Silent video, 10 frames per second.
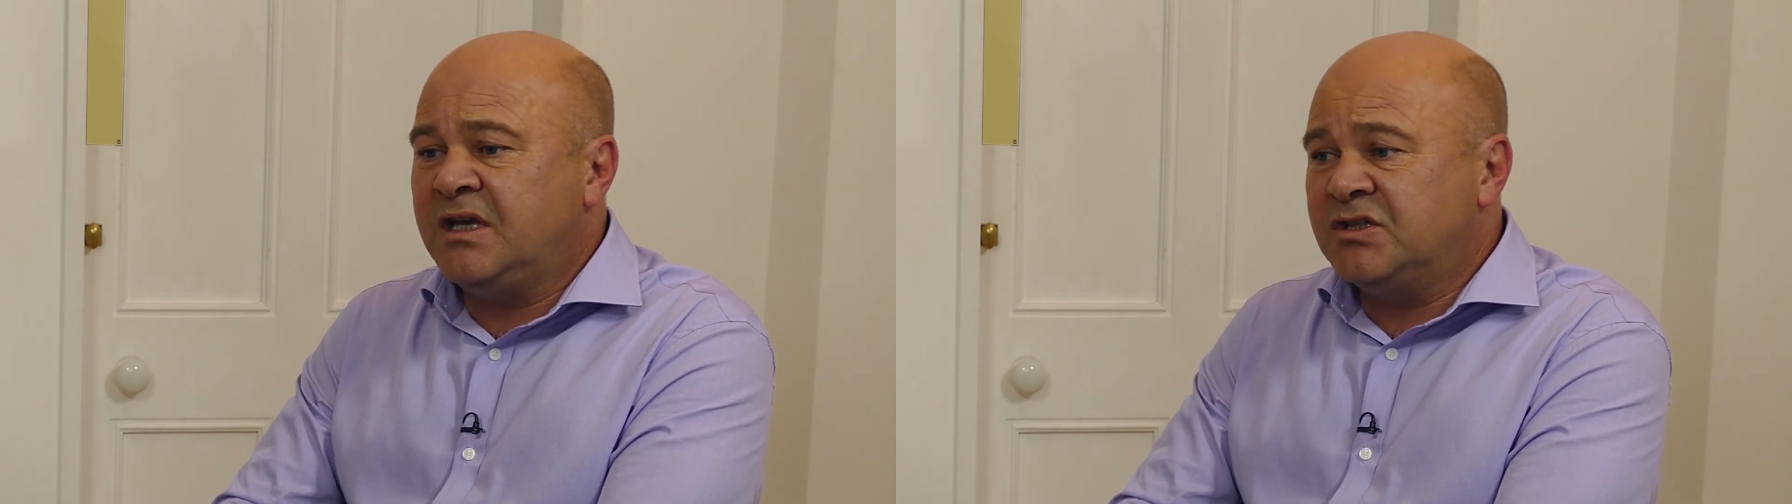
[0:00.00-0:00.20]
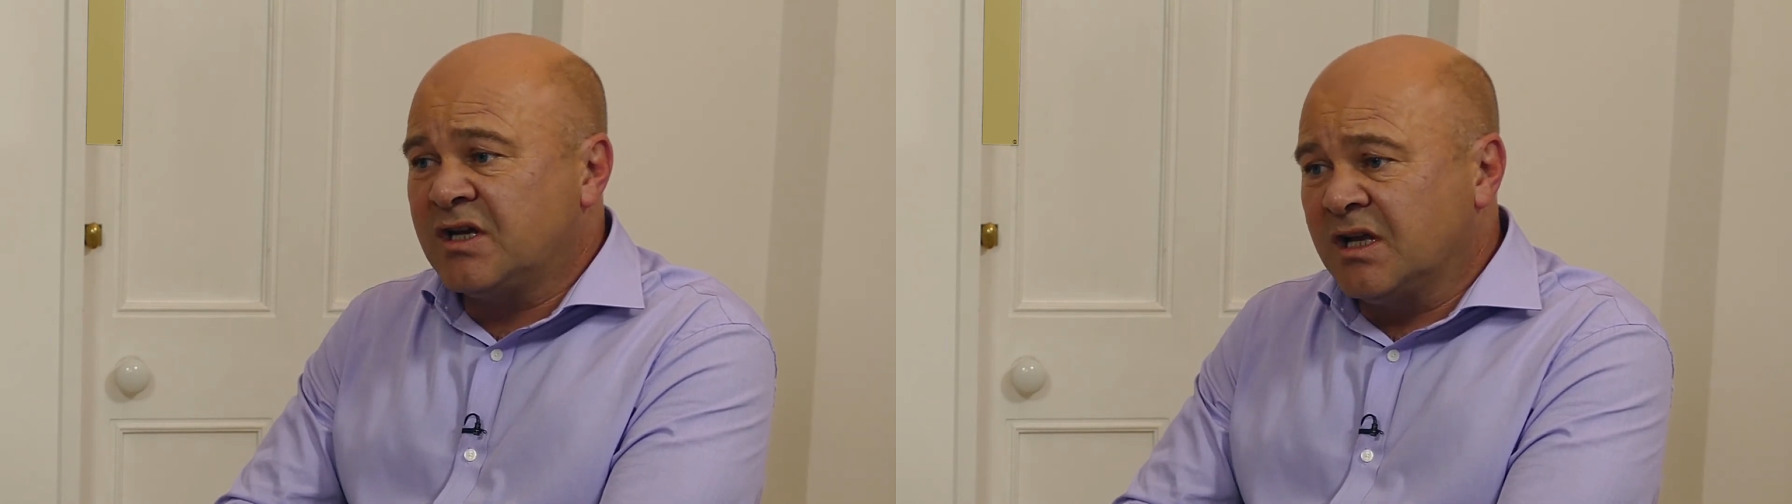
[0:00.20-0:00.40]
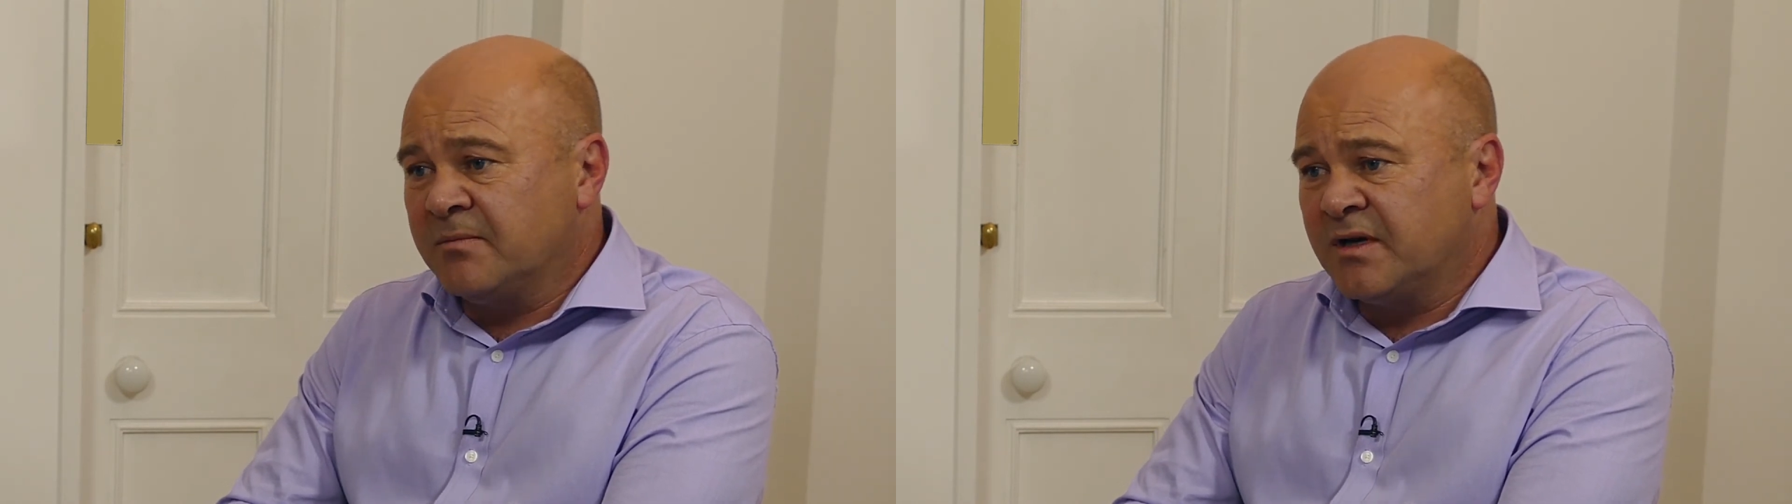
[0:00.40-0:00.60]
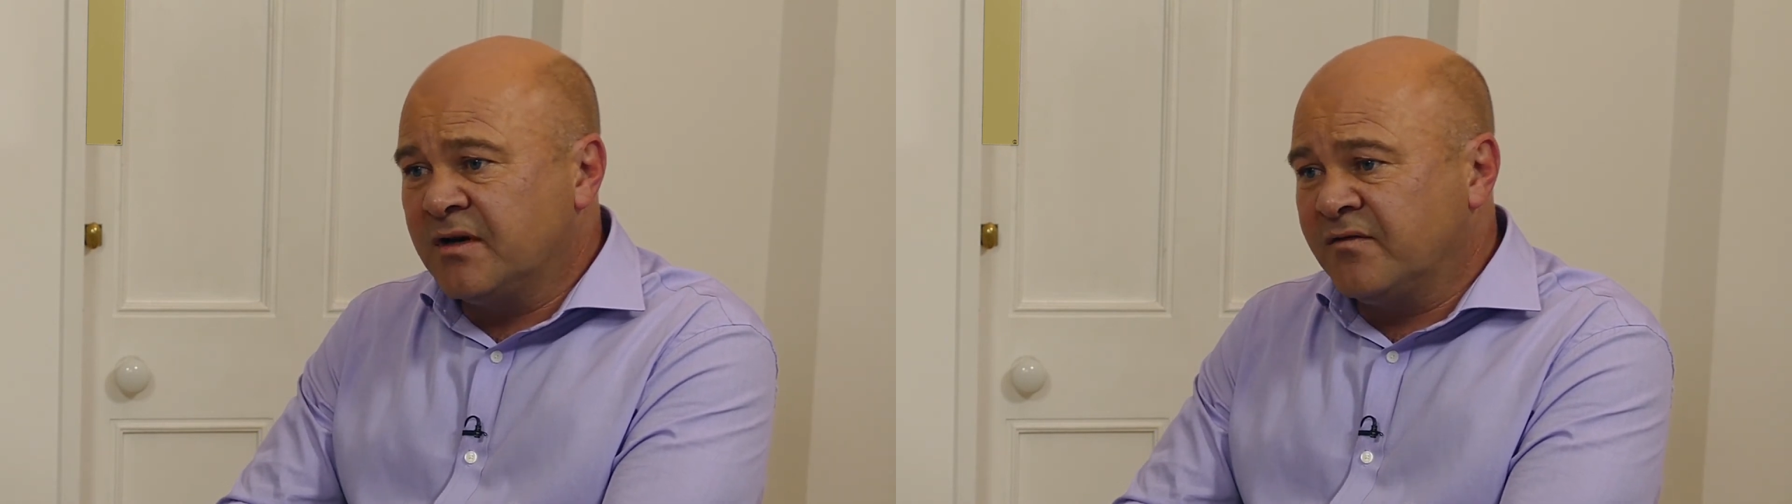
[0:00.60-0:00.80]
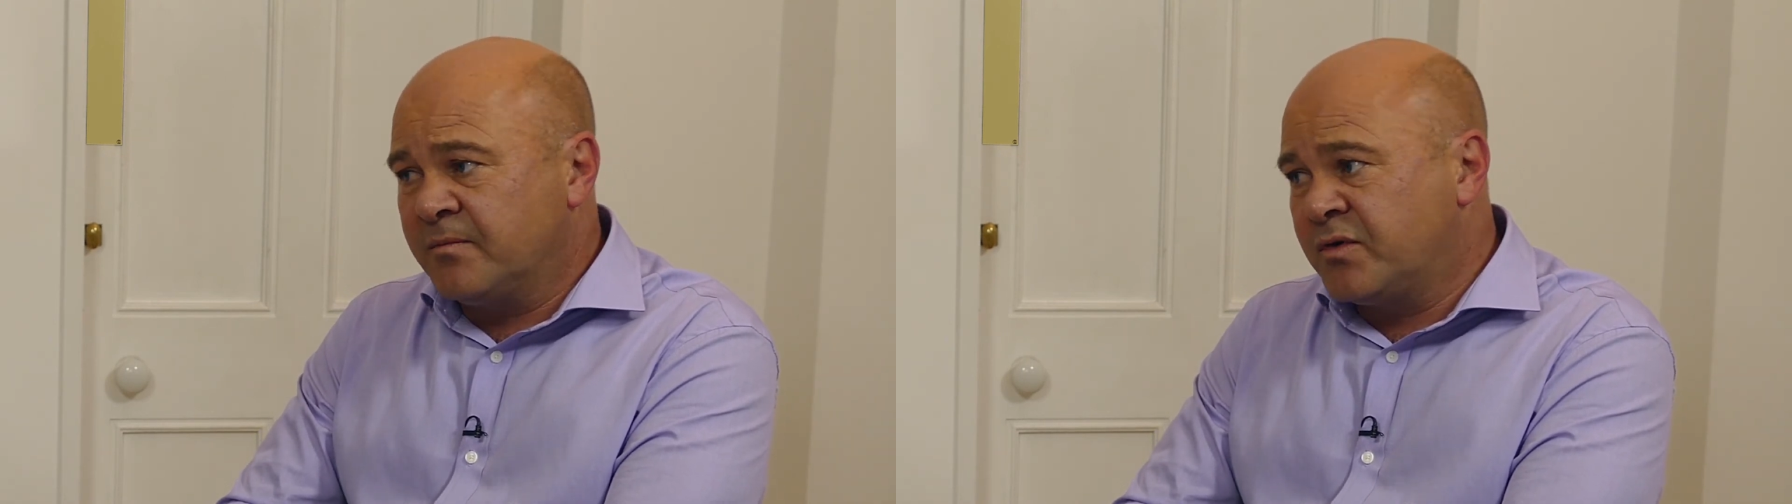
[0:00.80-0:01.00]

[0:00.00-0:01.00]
each element of the